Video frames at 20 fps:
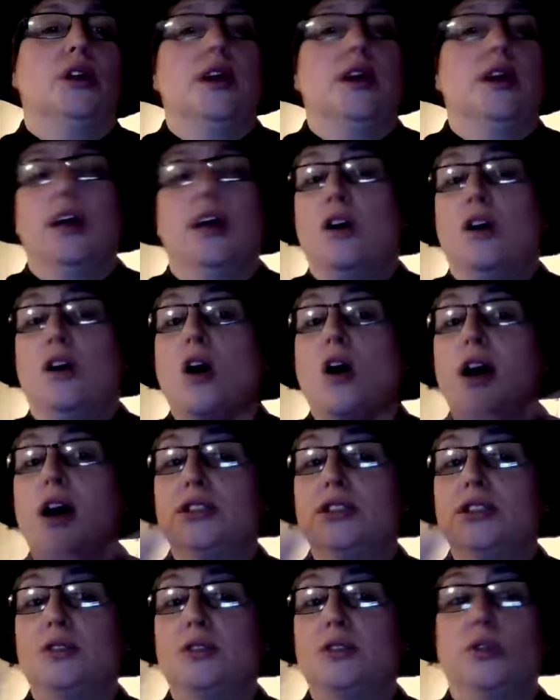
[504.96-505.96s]
And
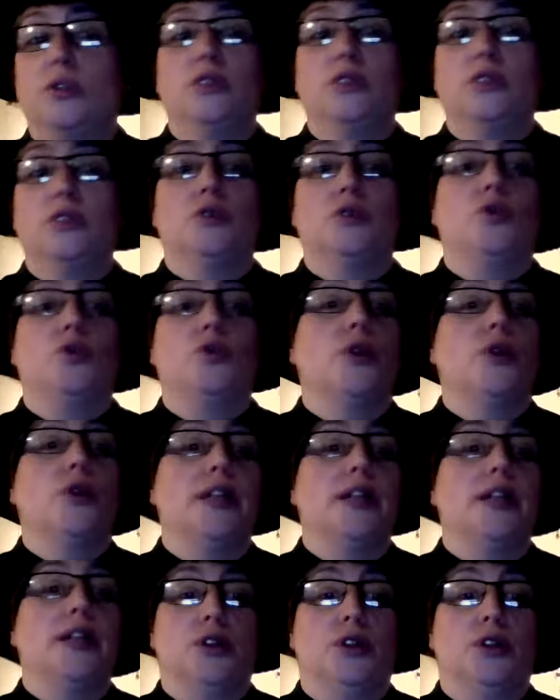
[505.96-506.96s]
Kosh originally was
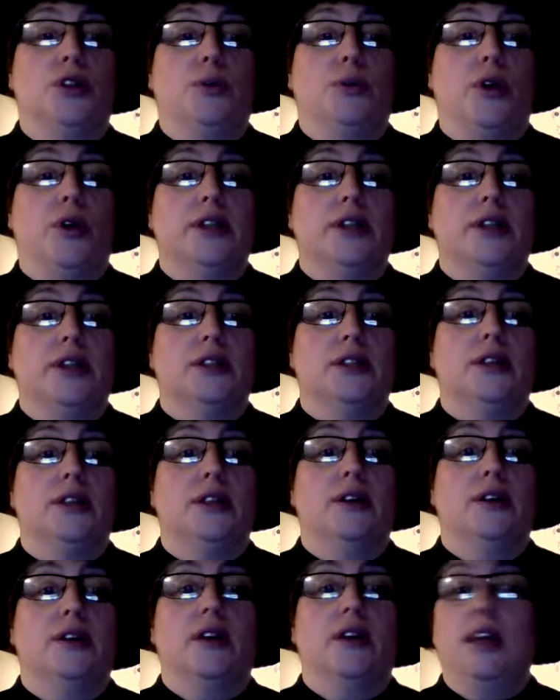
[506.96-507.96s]
really good to the boys.
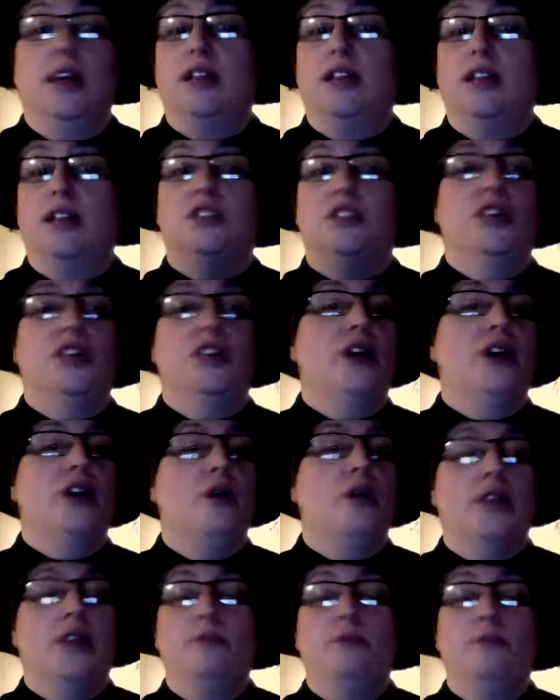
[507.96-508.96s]
He shared out
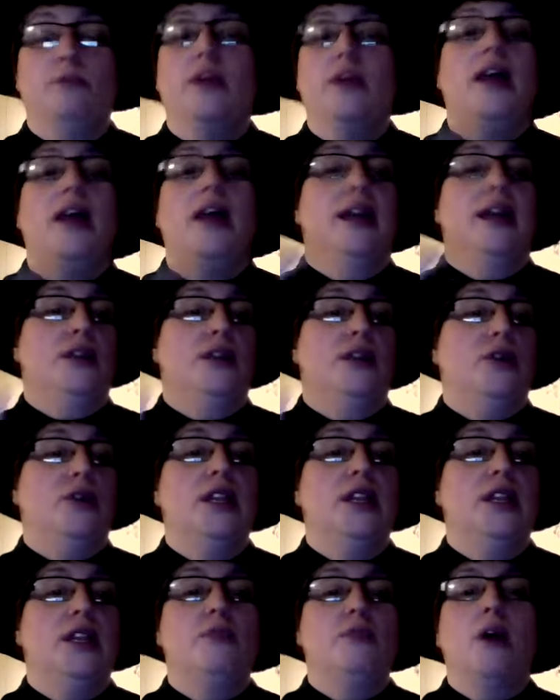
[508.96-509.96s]
with them, he
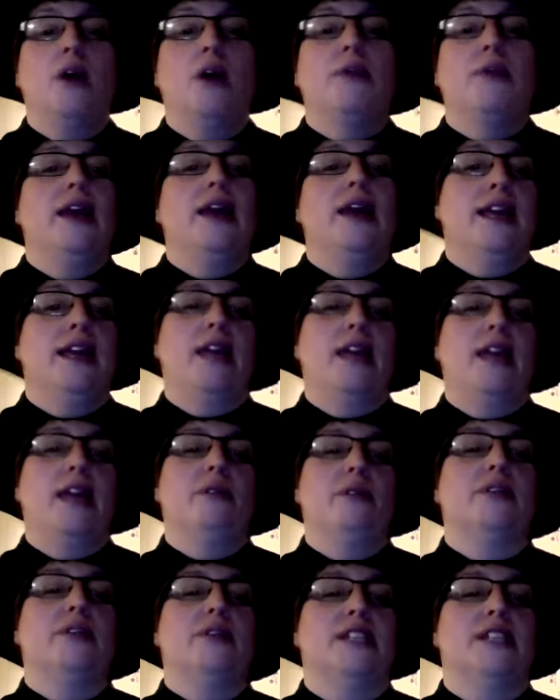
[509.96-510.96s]
trained them up, he gave
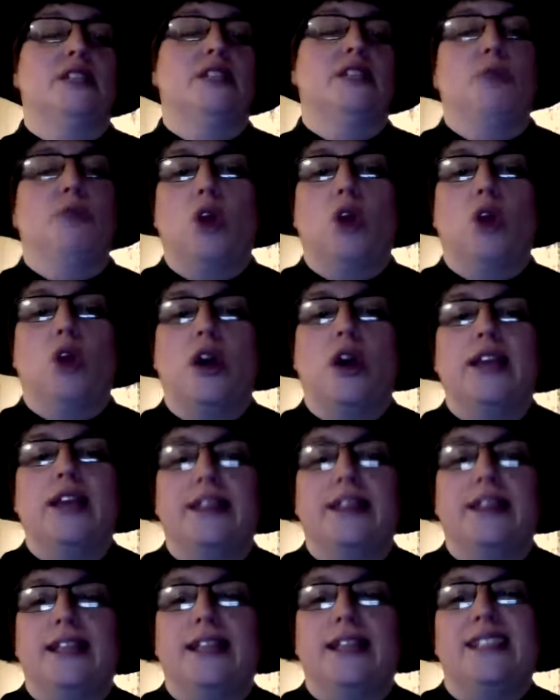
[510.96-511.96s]
them a sense of belonging
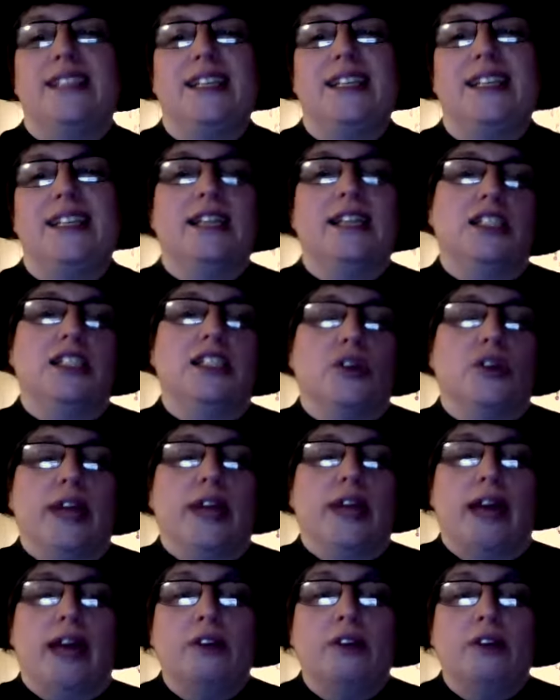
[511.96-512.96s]
that they didn't necessarily
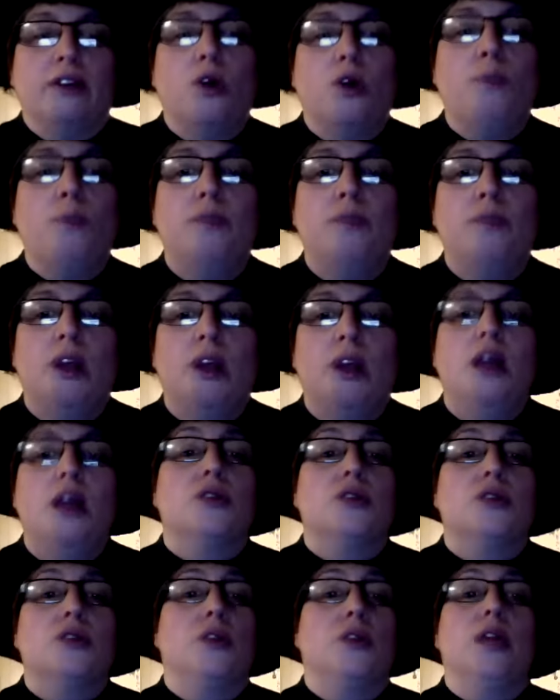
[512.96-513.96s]
have at home.
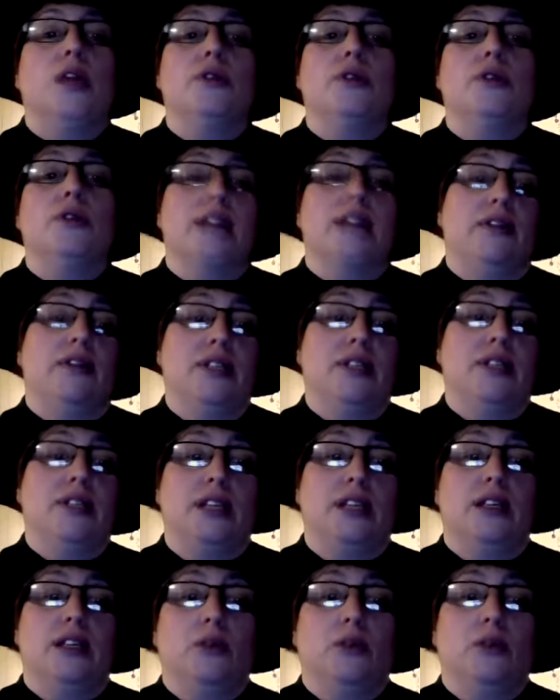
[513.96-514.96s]
So they were
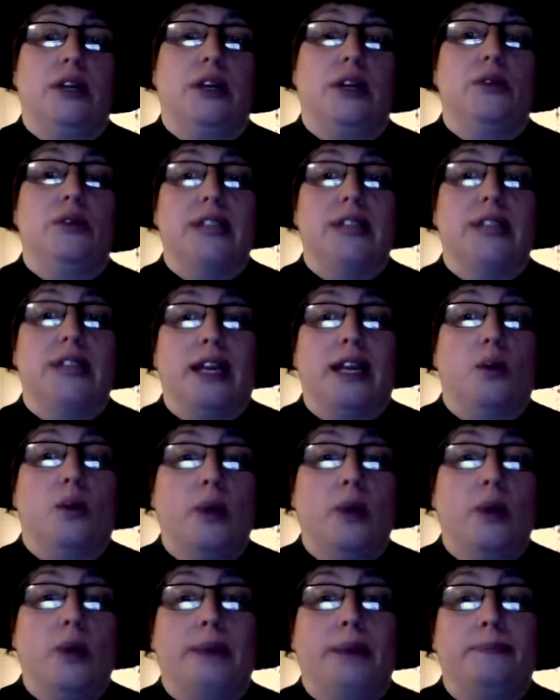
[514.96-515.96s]
devastated when he was taken
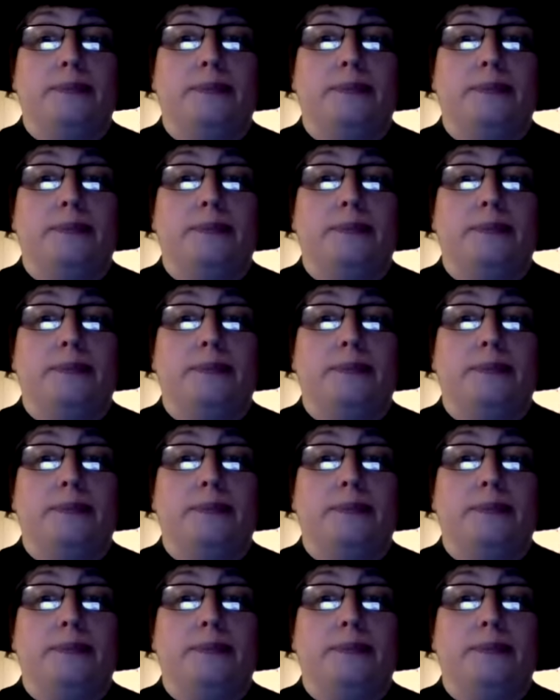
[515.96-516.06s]
away.